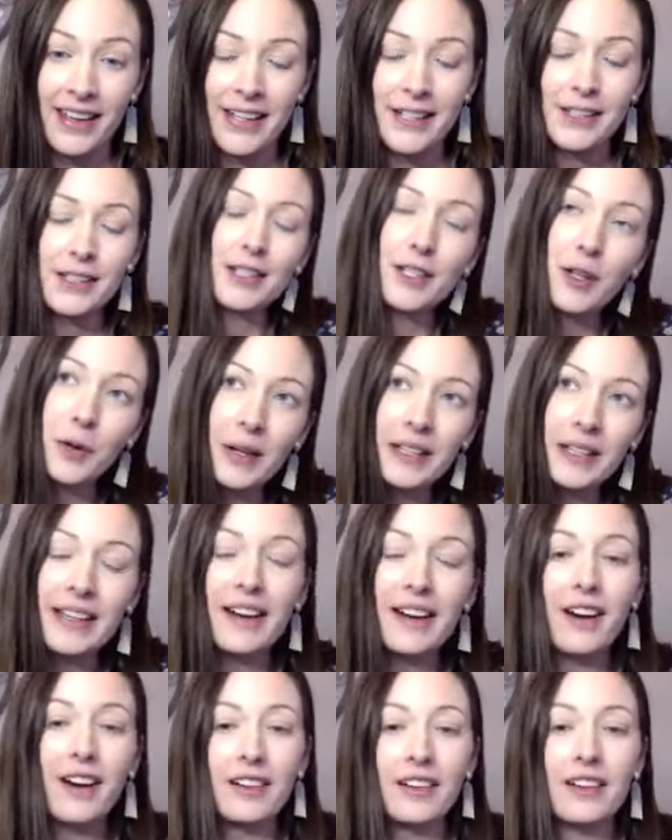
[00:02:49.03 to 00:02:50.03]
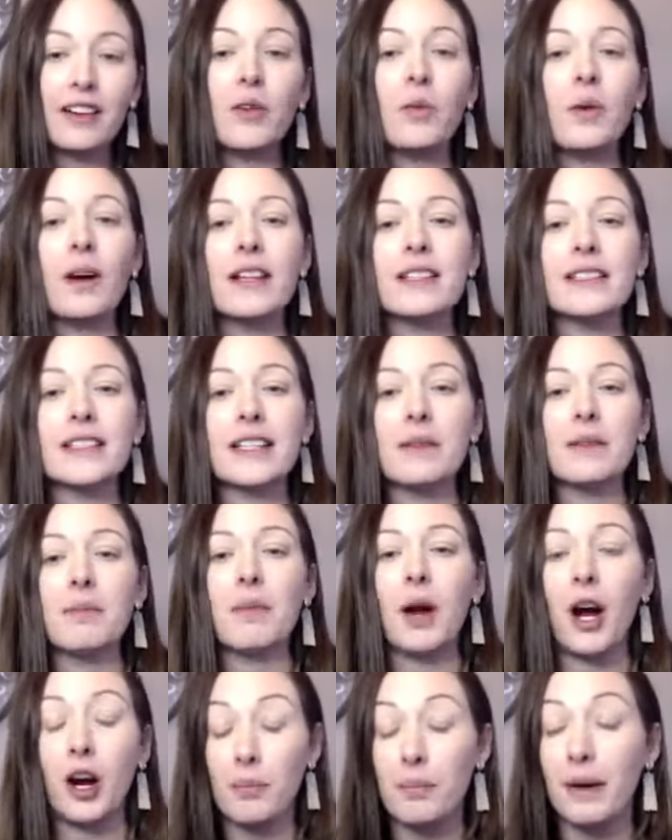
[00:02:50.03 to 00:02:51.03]
to knowing that our little ones
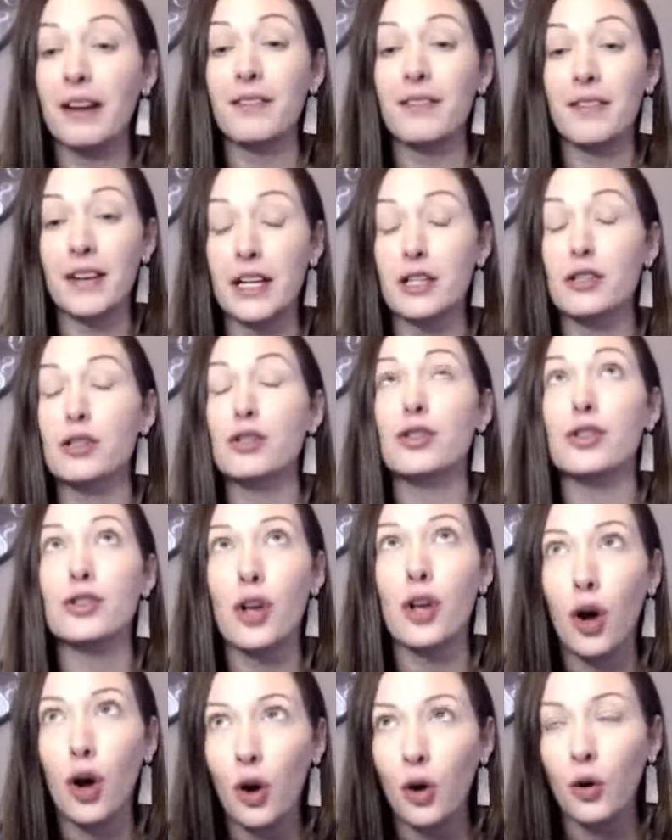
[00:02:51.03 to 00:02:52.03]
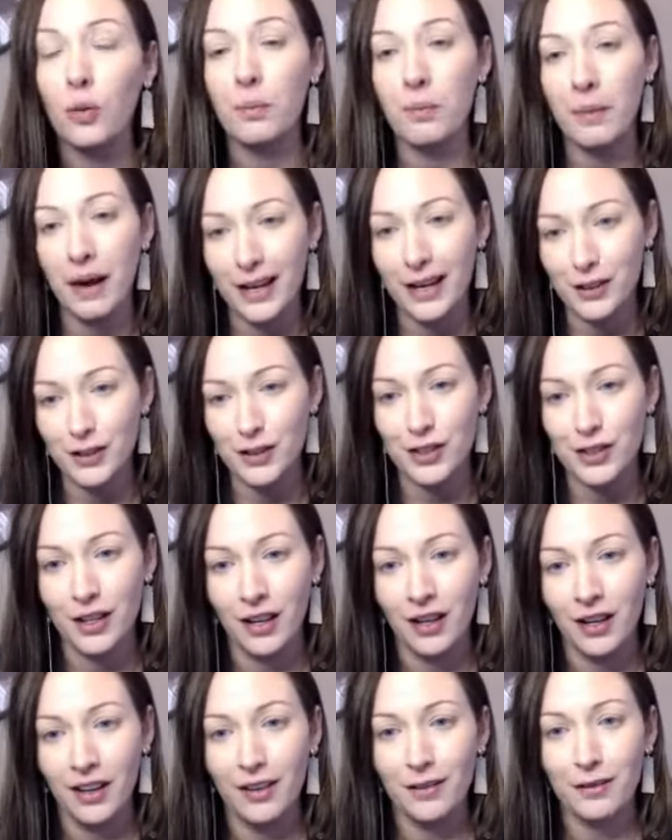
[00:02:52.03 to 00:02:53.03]
are benefiting so much
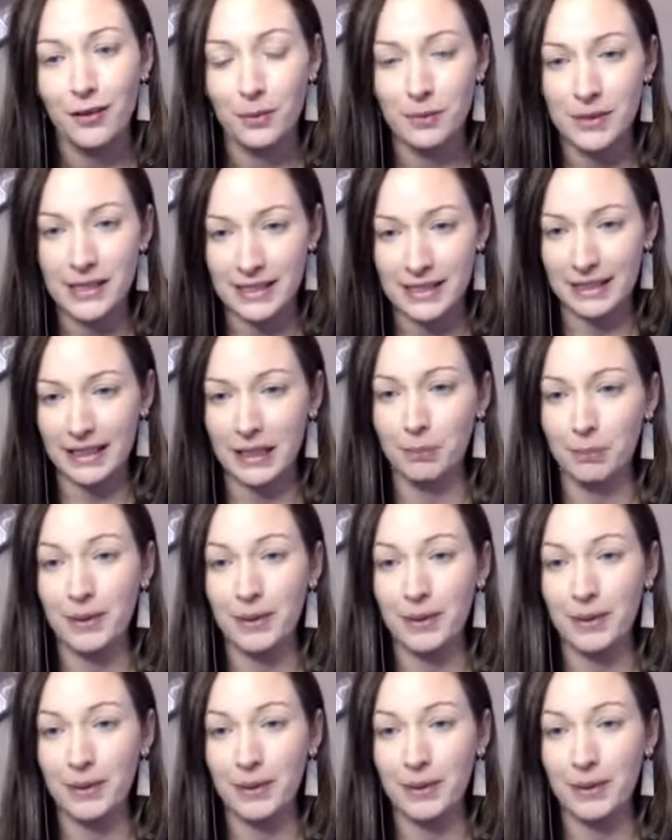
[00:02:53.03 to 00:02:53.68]
from sleep.